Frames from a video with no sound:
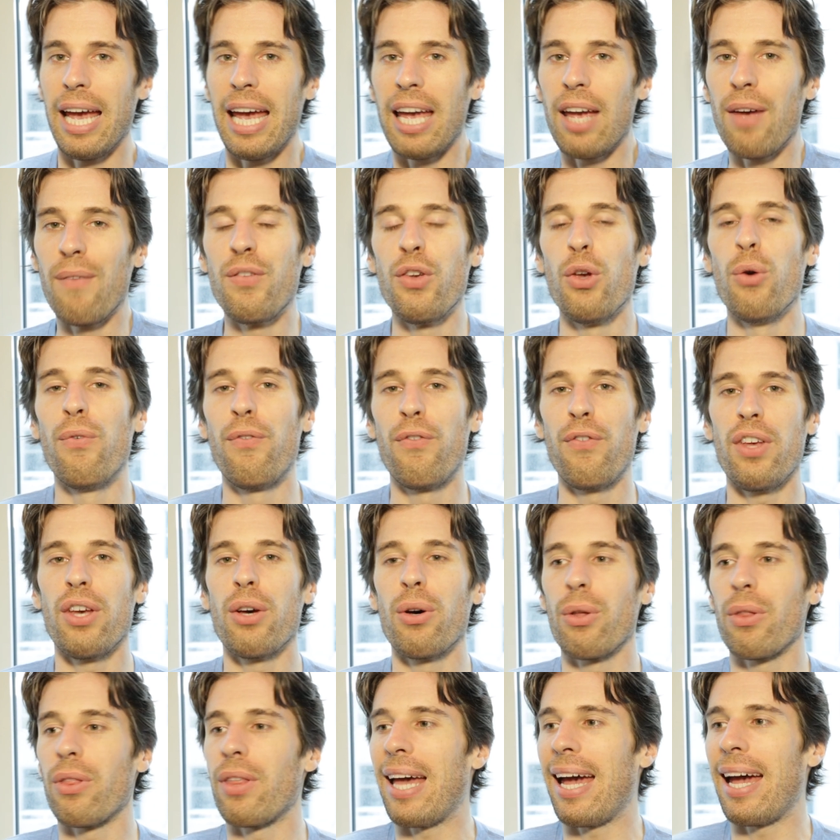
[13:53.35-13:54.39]
If you
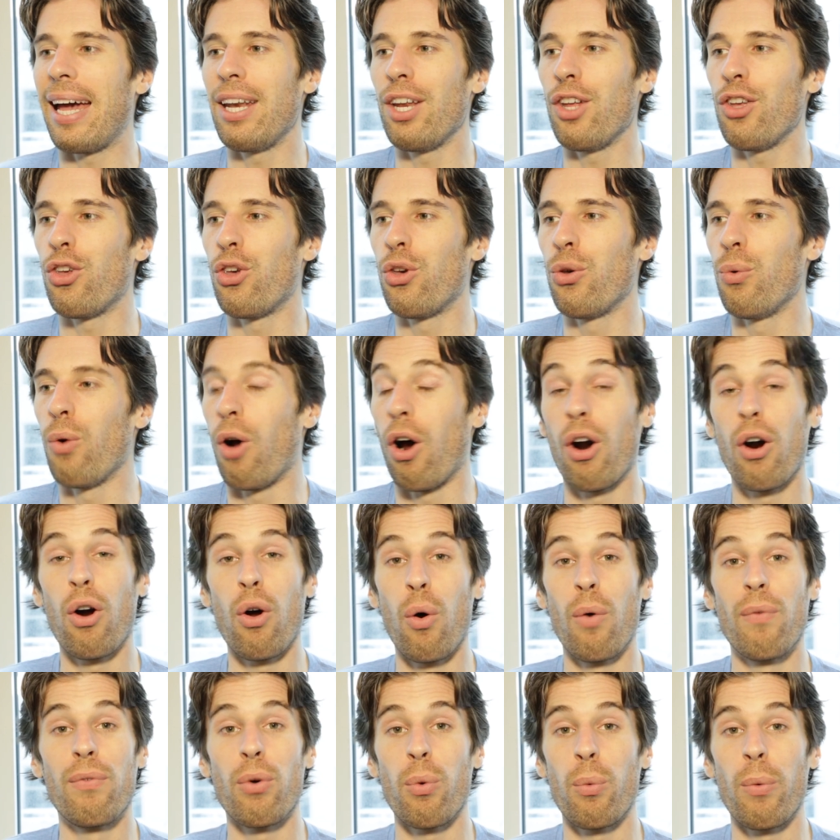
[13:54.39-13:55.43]
feel that you are
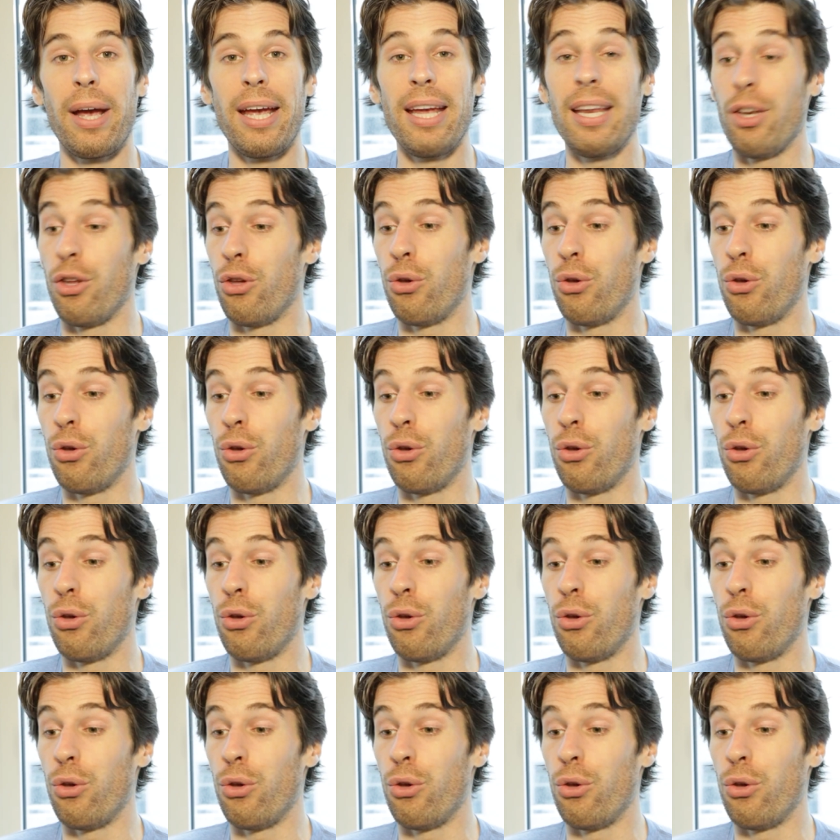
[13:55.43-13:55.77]
overweight,